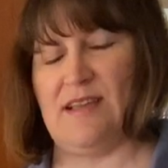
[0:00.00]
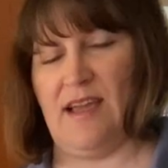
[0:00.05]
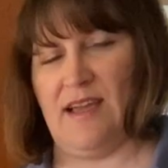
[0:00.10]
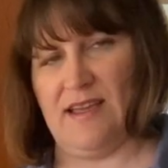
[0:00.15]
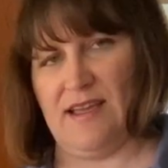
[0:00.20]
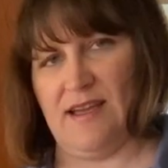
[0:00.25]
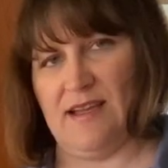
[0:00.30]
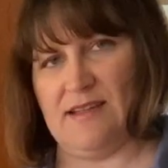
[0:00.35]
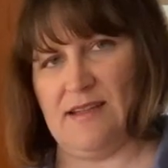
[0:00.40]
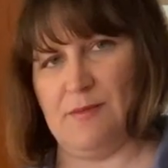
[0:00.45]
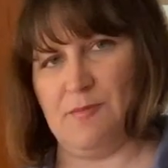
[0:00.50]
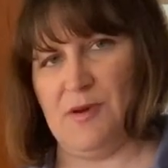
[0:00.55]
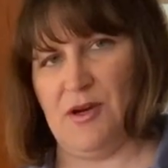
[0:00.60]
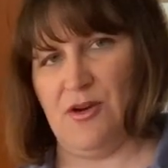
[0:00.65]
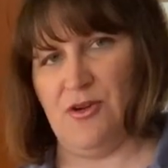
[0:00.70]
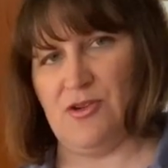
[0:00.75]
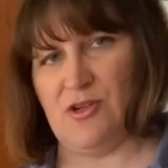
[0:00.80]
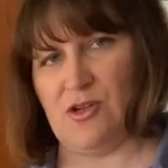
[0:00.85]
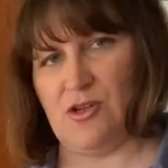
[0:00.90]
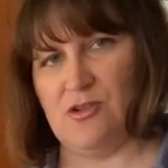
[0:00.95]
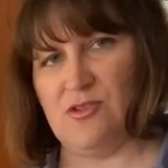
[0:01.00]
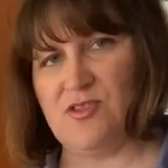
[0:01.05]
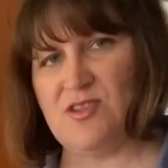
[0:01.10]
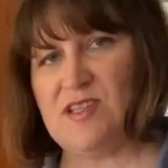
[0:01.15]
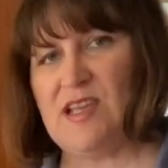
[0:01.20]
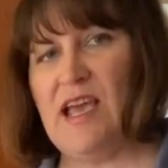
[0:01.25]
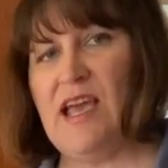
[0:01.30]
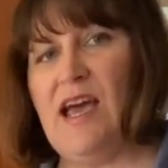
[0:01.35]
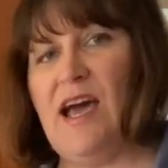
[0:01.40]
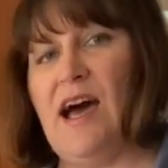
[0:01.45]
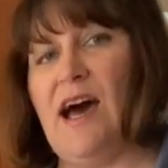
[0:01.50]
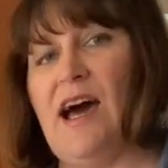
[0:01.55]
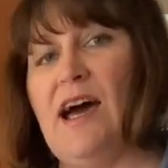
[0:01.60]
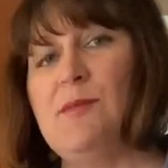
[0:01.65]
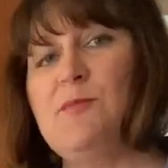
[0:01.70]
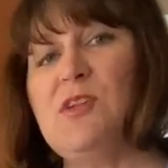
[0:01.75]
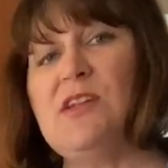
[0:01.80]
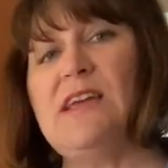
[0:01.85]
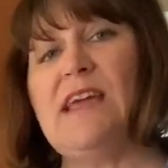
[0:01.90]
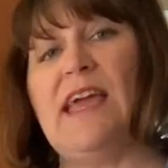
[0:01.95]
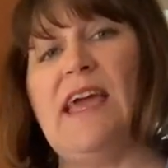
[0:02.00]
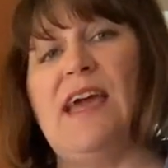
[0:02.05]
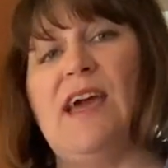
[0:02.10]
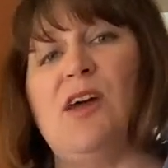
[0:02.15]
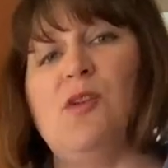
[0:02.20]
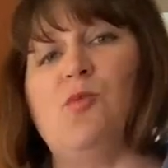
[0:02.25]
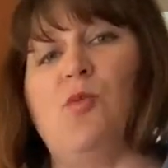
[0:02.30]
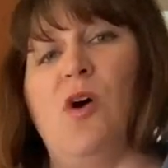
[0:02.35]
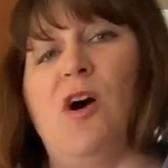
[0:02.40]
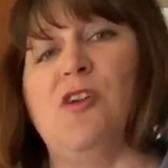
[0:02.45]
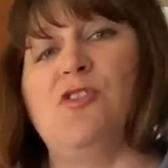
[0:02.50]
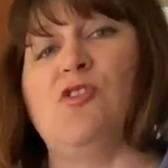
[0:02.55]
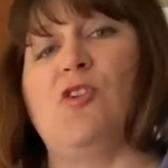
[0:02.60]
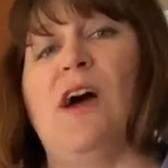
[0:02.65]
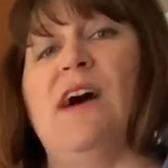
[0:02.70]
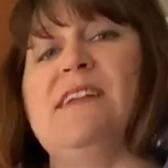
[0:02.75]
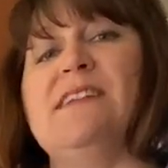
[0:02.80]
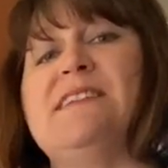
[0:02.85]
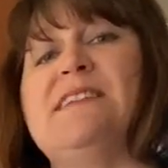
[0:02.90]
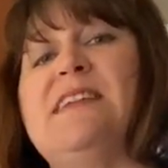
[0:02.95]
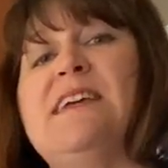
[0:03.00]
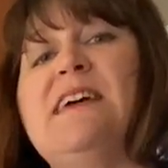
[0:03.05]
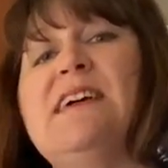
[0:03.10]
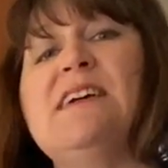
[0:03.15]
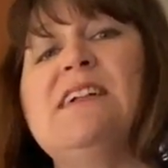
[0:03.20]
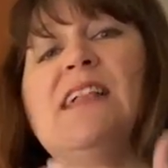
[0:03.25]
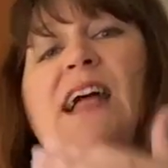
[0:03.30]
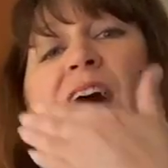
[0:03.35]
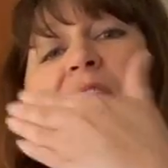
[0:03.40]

ionic particles, I'm going to add water until